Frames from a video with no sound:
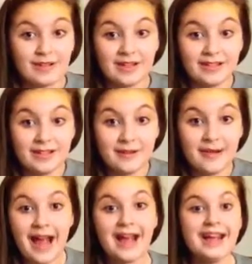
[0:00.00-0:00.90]
So
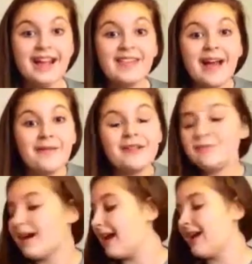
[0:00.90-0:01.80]
yeah, that was
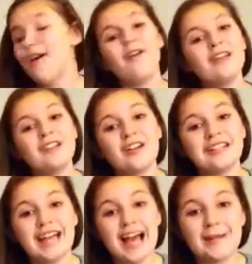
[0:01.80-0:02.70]
my Holy Jolly
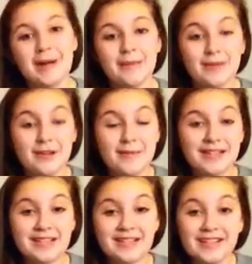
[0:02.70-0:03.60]
tag by
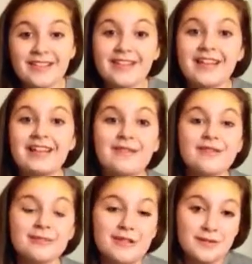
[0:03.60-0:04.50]
BeautyMiss33. Thank you
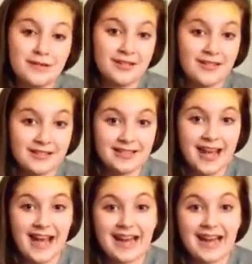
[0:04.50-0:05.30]
so much for starting this tag.